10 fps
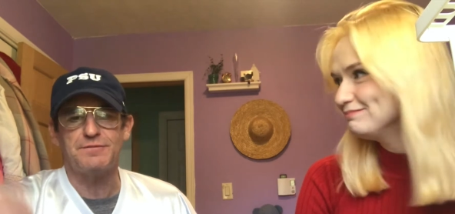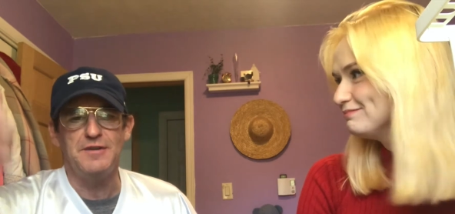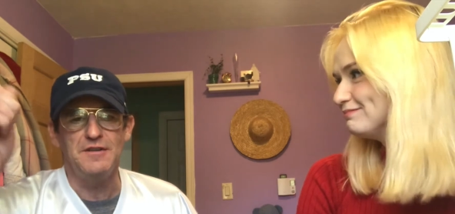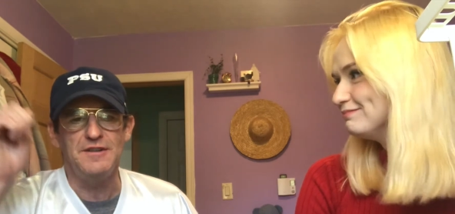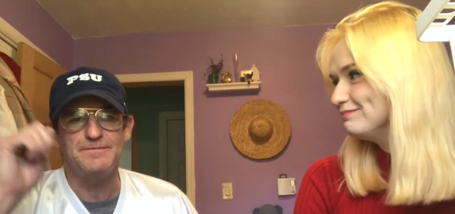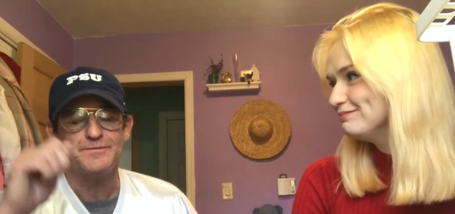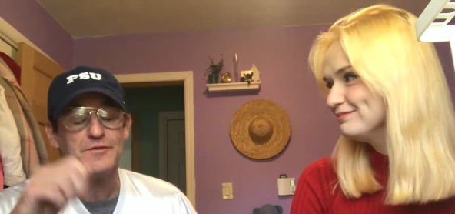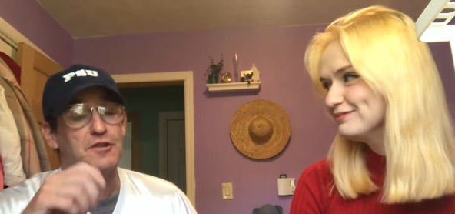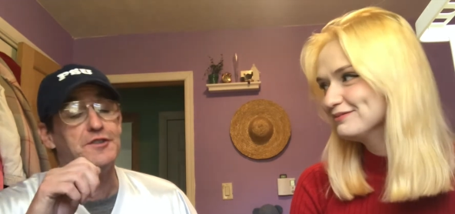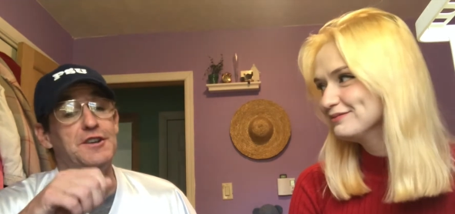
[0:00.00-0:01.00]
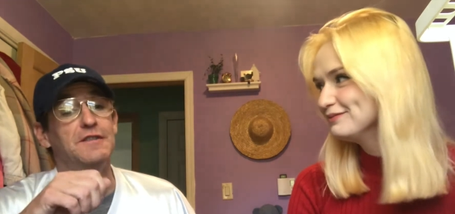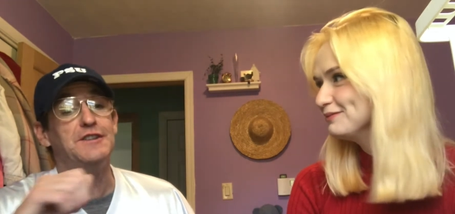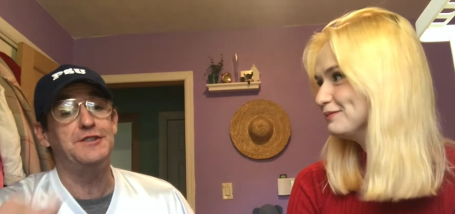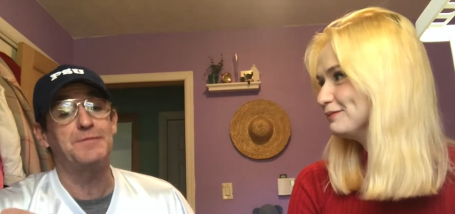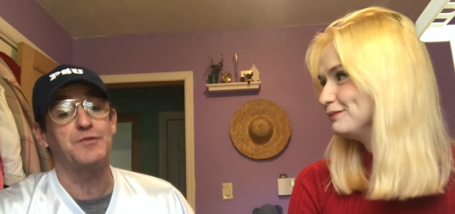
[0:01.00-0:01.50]
Speaker 1: spoon and of course he
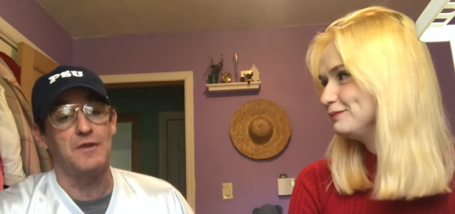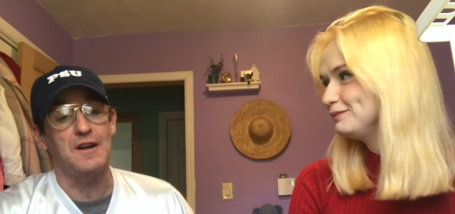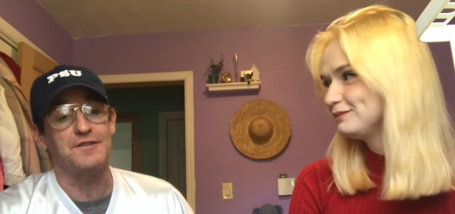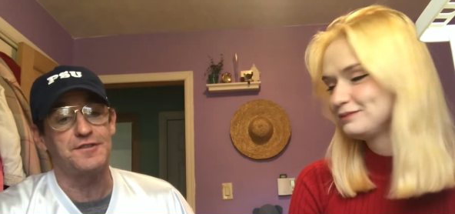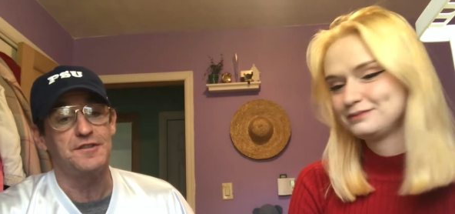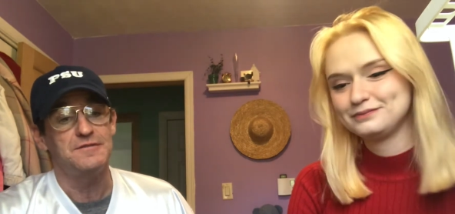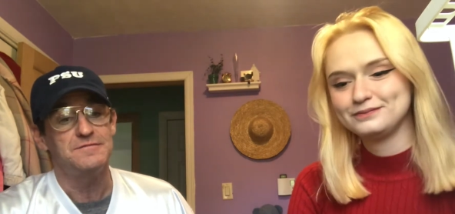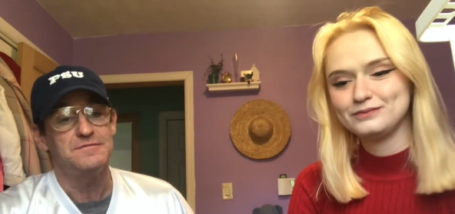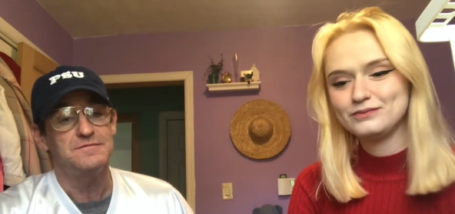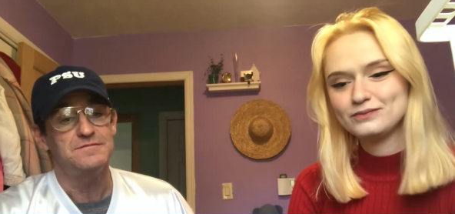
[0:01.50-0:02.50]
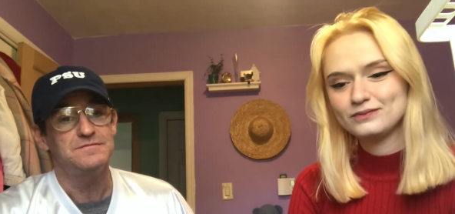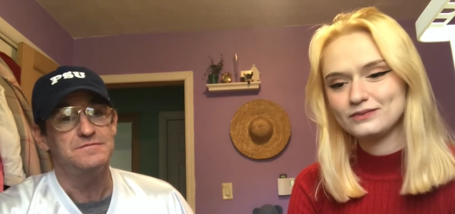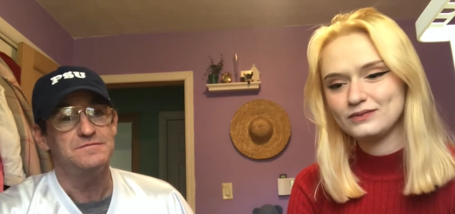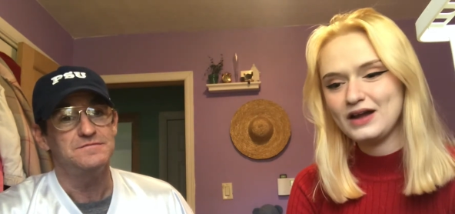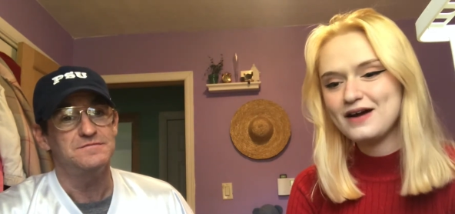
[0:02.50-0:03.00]
only dipped once.
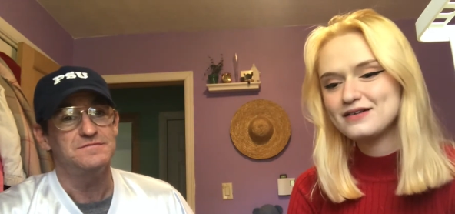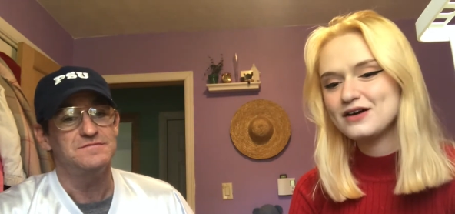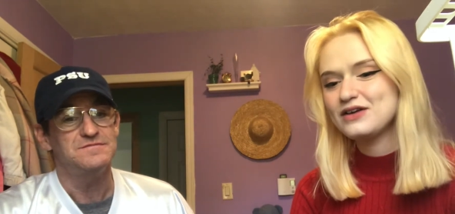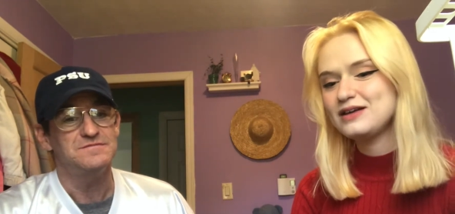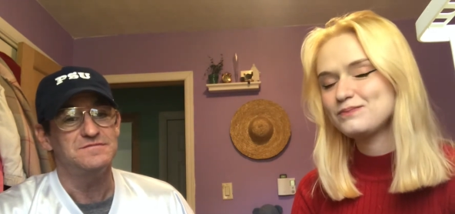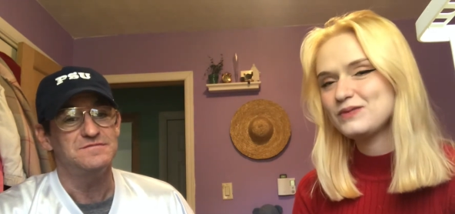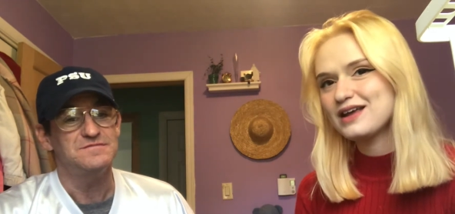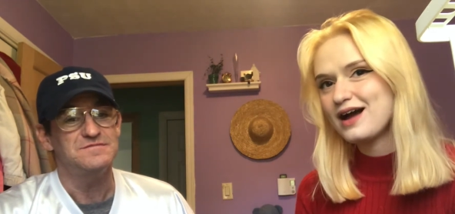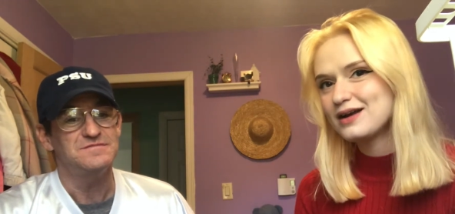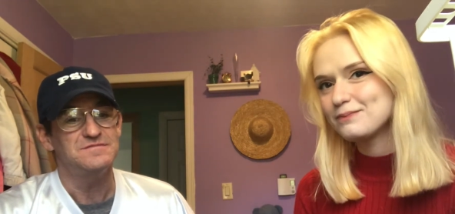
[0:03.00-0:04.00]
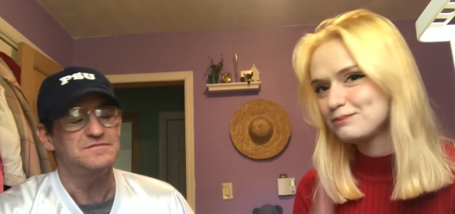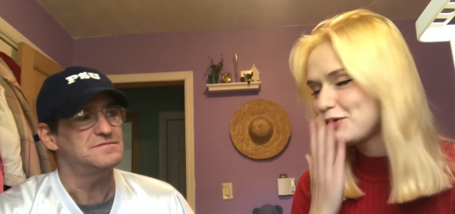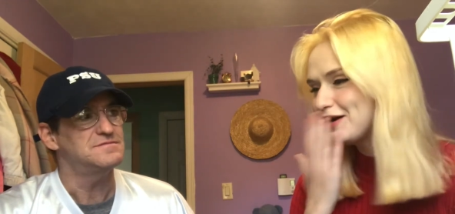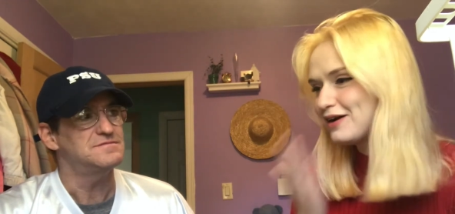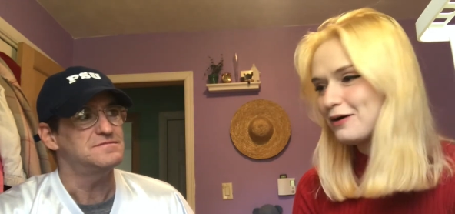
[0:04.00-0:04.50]
Speaker 2: Oh no, he, he kind of
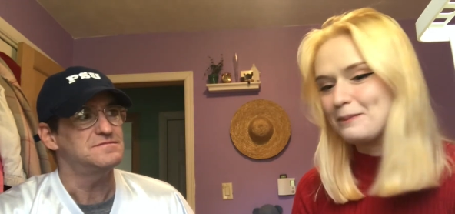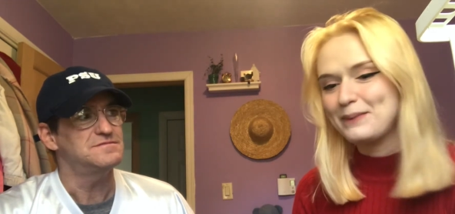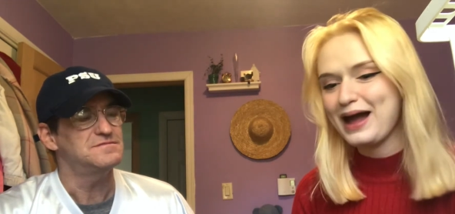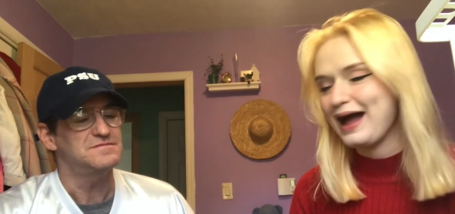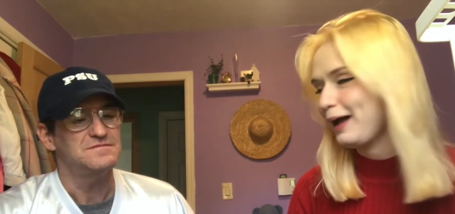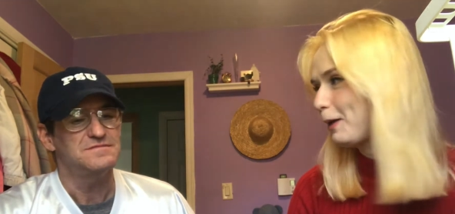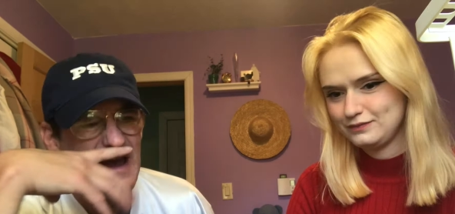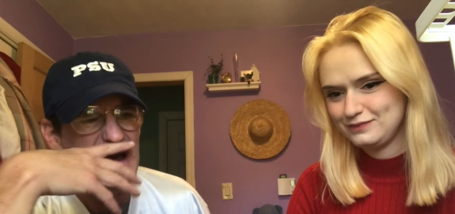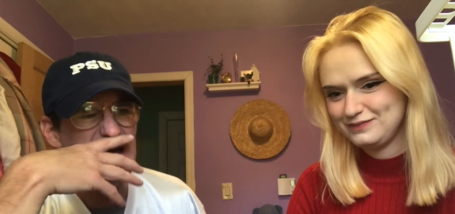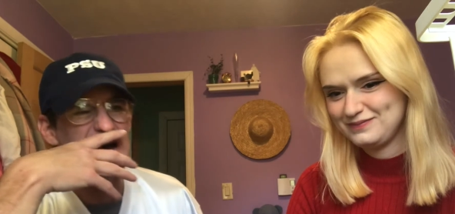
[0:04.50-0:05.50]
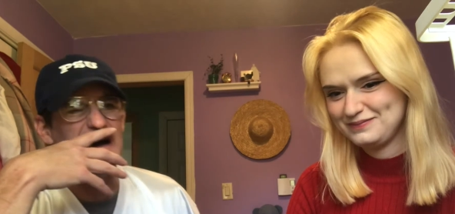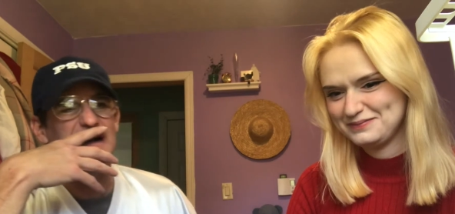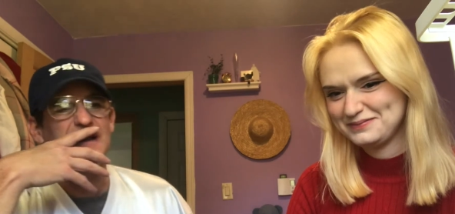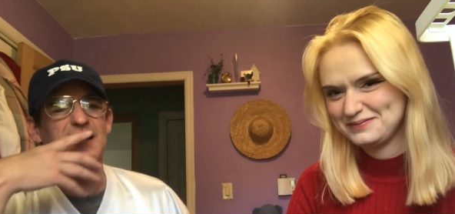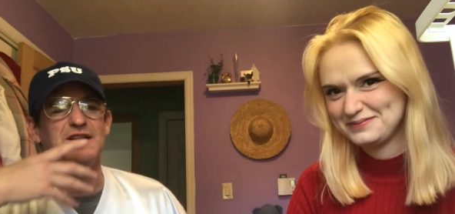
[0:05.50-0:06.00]
put it all back.
Speaker 1: Yeah,
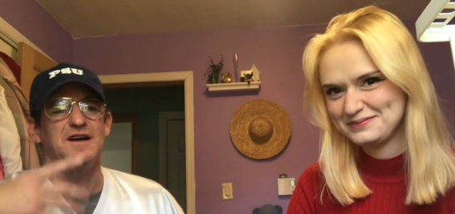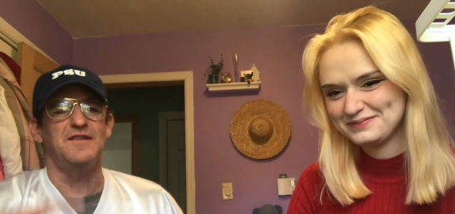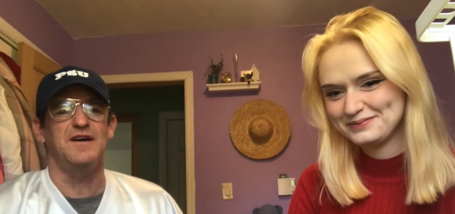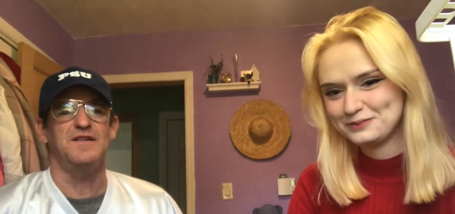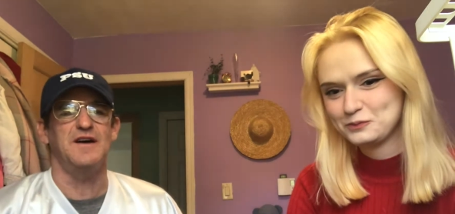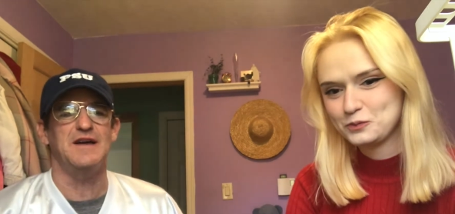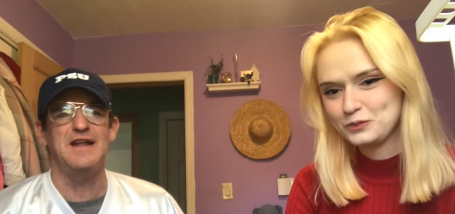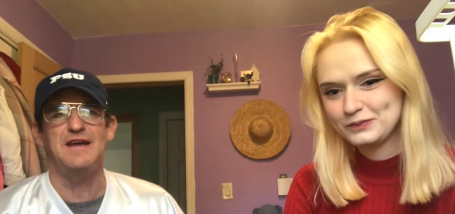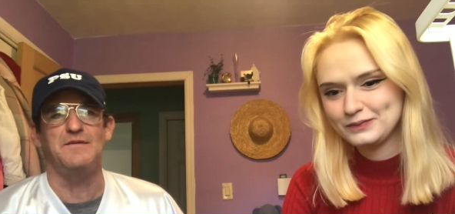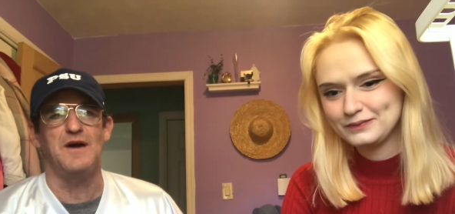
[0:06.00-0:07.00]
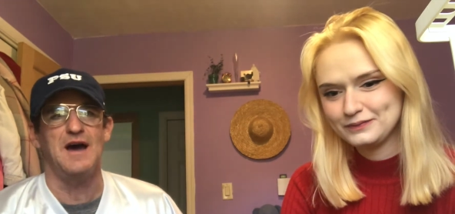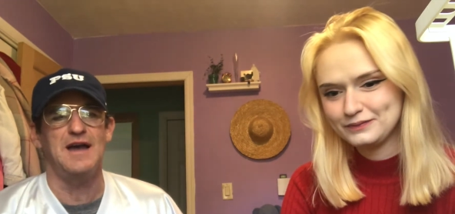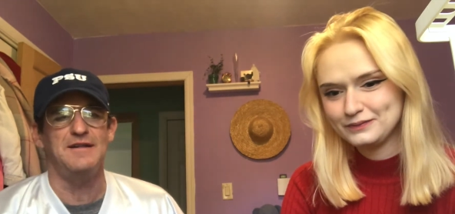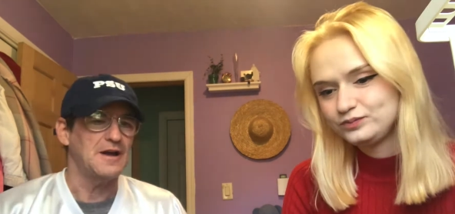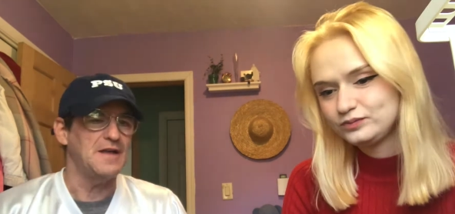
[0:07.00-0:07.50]
no, no, no, no, that ain't
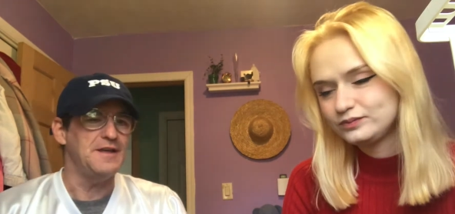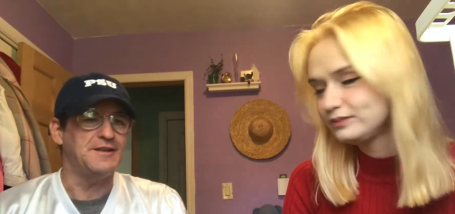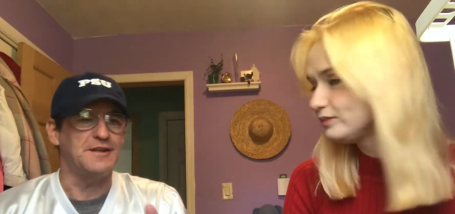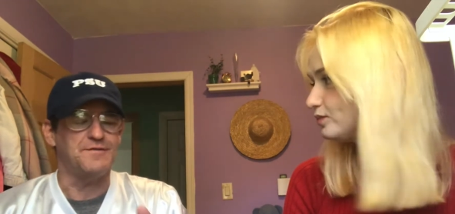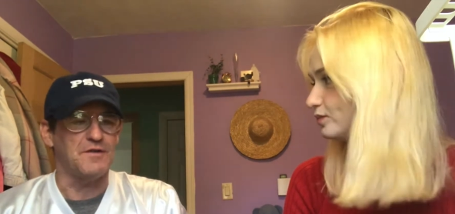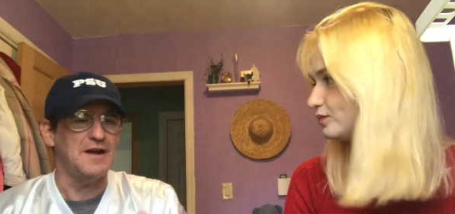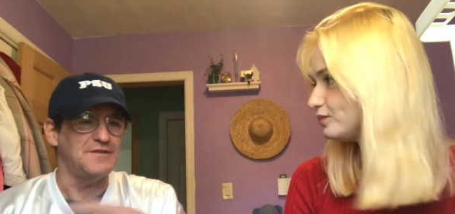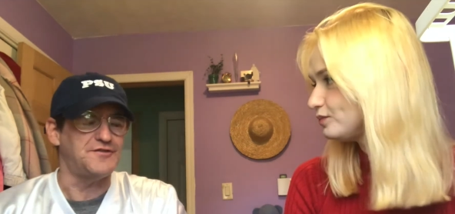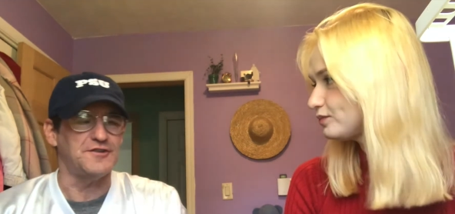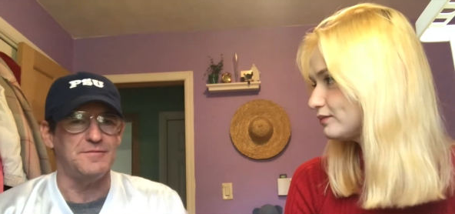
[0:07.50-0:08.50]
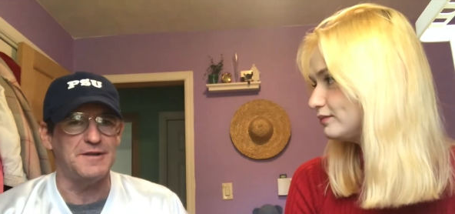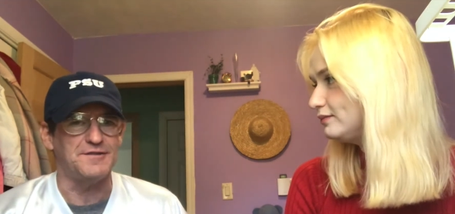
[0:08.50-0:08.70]
right. I think his friend should have been